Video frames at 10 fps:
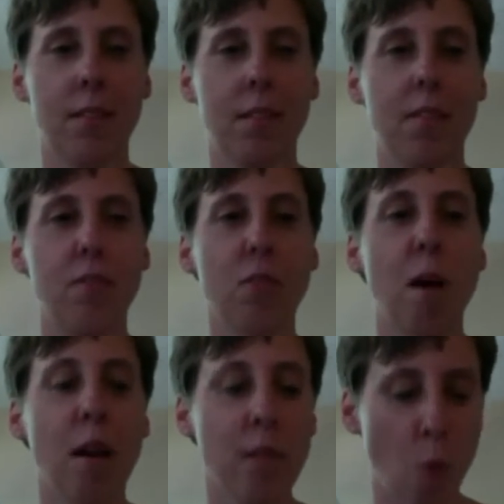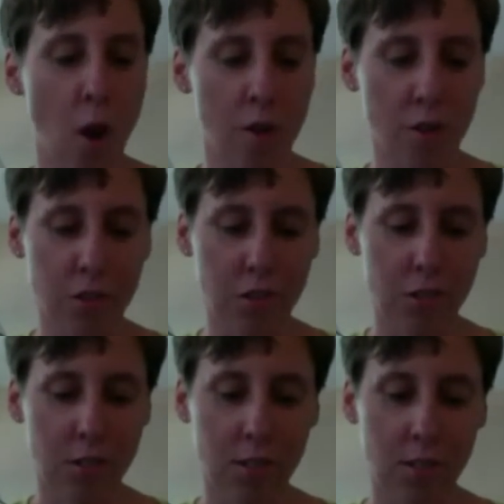If your mind
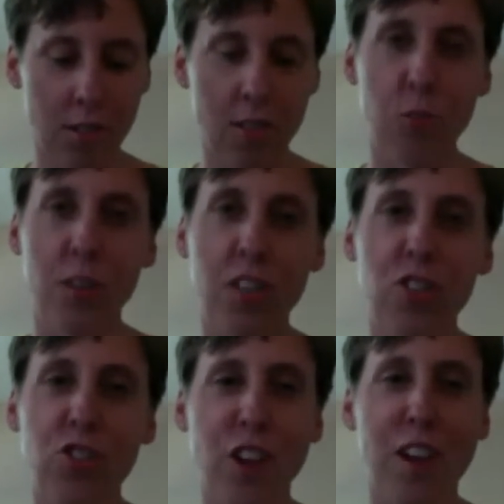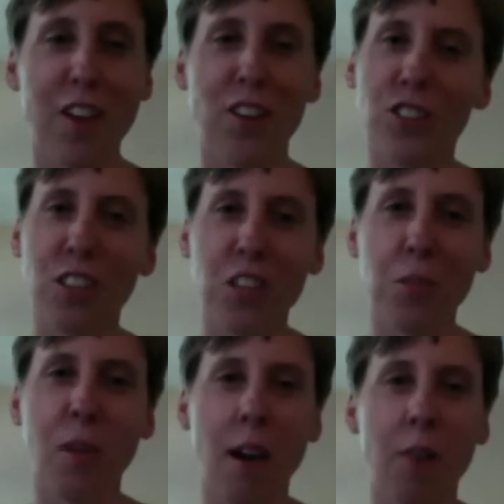wanders to an exchange that you
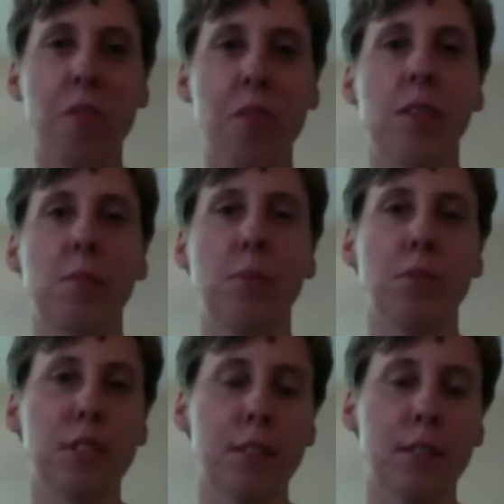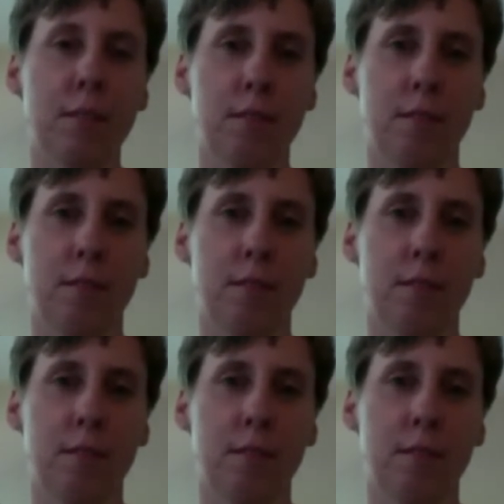had with this person,